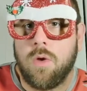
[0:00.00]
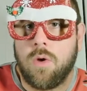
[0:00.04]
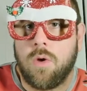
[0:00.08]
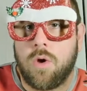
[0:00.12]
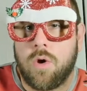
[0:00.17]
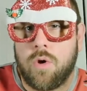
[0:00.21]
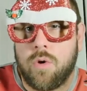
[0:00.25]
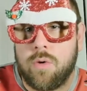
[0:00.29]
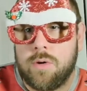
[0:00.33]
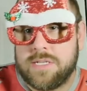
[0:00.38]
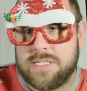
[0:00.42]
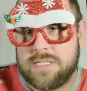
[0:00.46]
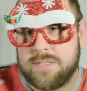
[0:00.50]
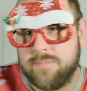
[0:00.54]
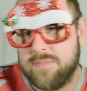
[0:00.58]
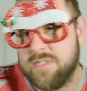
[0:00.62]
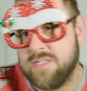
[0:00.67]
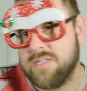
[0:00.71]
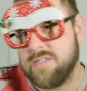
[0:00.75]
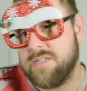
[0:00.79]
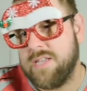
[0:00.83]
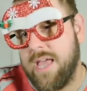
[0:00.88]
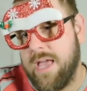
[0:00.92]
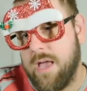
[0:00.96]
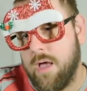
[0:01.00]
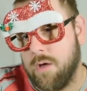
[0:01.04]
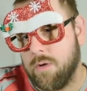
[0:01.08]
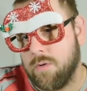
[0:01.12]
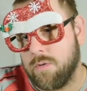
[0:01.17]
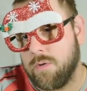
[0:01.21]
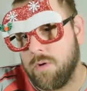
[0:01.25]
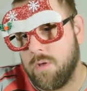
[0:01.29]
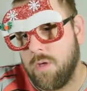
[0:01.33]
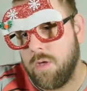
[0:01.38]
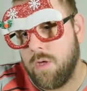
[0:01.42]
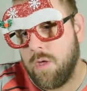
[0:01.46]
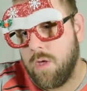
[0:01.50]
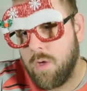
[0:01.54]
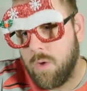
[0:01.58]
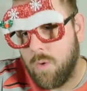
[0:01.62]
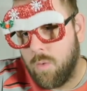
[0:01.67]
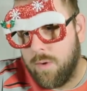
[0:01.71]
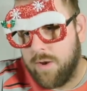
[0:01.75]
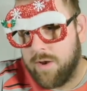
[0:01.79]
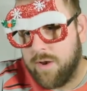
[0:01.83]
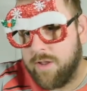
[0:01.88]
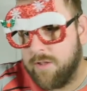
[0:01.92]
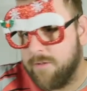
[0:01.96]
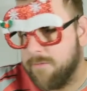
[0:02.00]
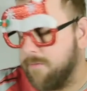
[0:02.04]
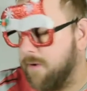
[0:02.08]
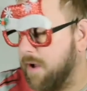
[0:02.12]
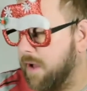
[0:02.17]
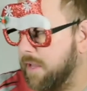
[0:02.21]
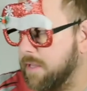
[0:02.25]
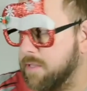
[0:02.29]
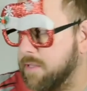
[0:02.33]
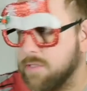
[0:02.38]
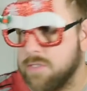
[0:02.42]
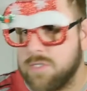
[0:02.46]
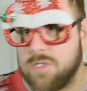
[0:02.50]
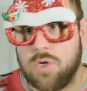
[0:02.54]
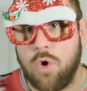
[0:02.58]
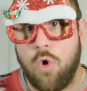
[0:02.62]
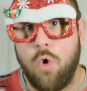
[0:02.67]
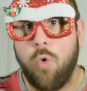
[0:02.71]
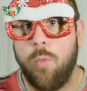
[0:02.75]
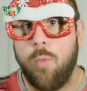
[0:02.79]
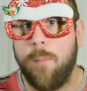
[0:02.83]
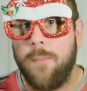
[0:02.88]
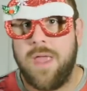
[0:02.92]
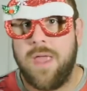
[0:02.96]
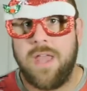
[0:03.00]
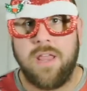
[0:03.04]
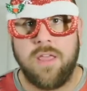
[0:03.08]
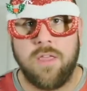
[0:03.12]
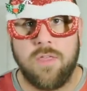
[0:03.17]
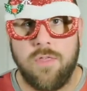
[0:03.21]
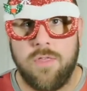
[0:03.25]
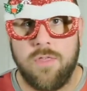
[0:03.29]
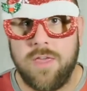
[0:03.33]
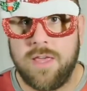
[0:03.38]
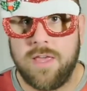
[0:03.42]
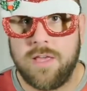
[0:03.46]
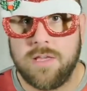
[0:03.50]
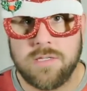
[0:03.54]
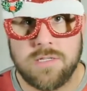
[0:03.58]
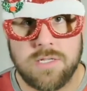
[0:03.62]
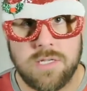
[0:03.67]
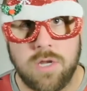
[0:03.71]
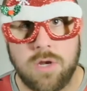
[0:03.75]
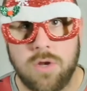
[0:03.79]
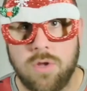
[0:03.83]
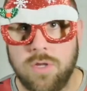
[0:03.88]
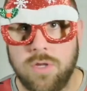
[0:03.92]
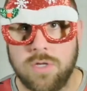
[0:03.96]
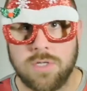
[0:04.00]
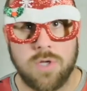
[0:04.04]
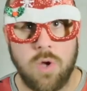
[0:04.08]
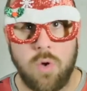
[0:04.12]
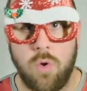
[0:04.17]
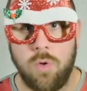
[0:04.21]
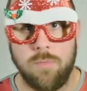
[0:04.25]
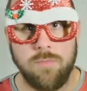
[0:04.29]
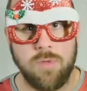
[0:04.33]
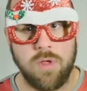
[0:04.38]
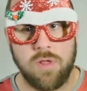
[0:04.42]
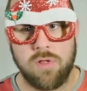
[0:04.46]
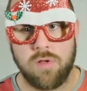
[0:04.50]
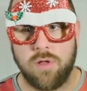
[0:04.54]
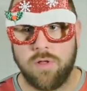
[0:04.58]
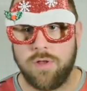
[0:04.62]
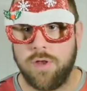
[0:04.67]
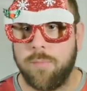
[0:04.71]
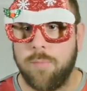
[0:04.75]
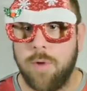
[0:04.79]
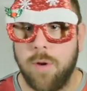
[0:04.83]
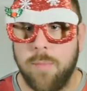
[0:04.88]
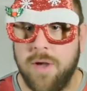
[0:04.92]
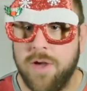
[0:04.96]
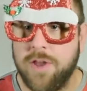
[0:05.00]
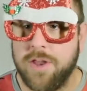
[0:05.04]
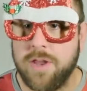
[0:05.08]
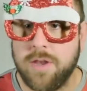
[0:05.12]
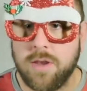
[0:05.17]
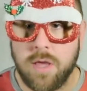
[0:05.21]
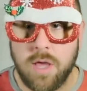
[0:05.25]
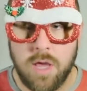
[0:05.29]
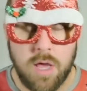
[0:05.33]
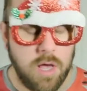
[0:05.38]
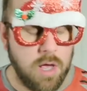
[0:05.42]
Christmas Town, where he finds so many things. You know, there's a whole musical number about it.